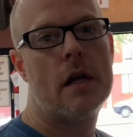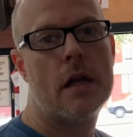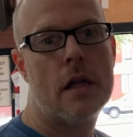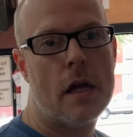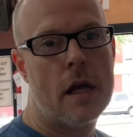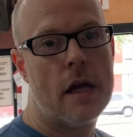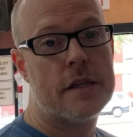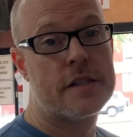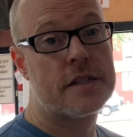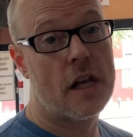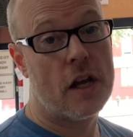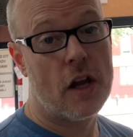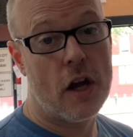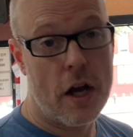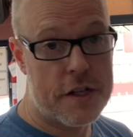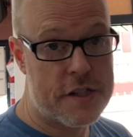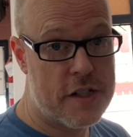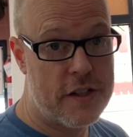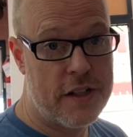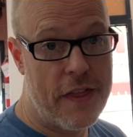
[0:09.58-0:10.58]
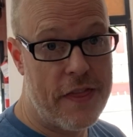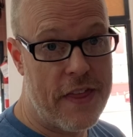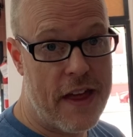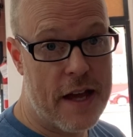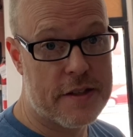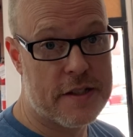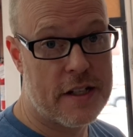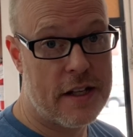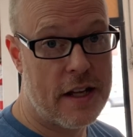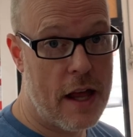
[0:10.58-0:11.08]
It's gonna cost you
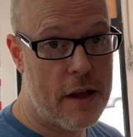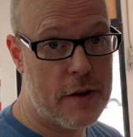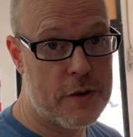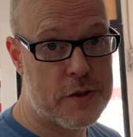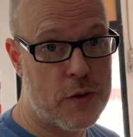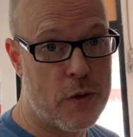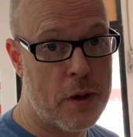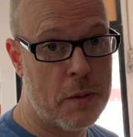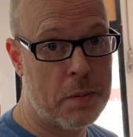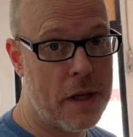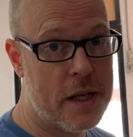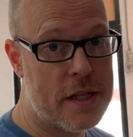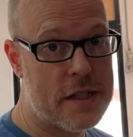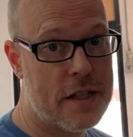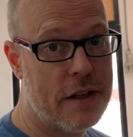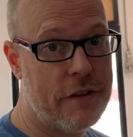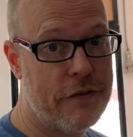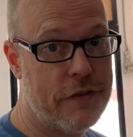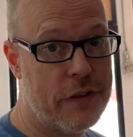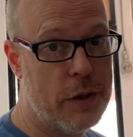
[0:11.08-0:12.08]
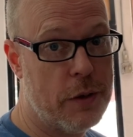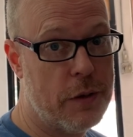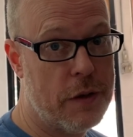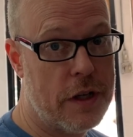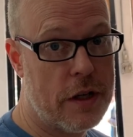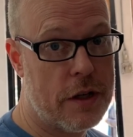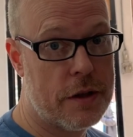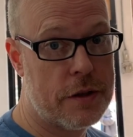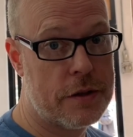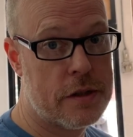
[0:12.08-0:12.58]
$10,000 to replace in a few
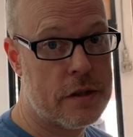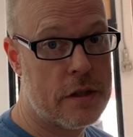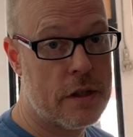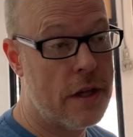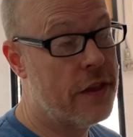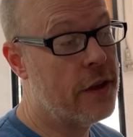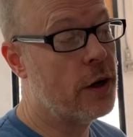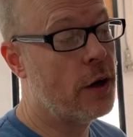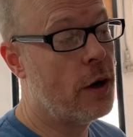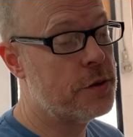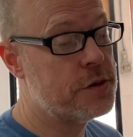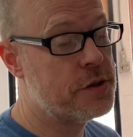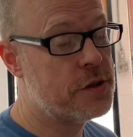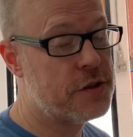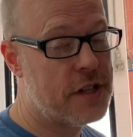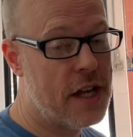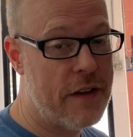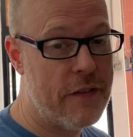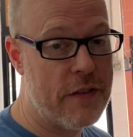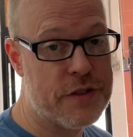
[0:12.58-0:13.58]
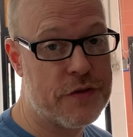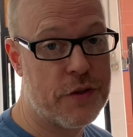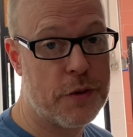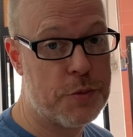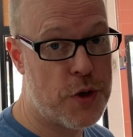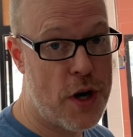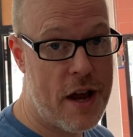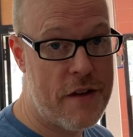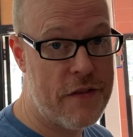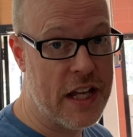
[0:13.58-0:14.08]
years. There goes your
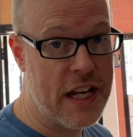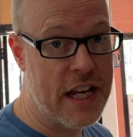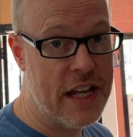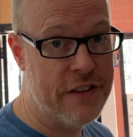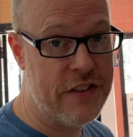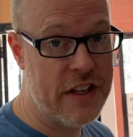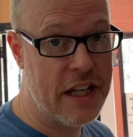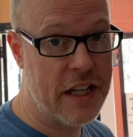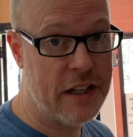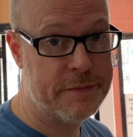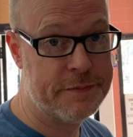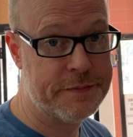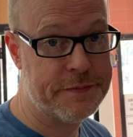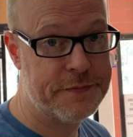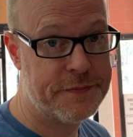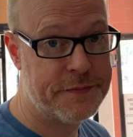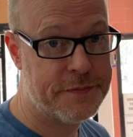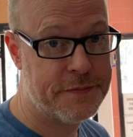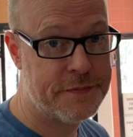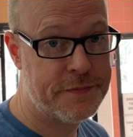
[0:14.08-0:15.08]
savings from driving an EV.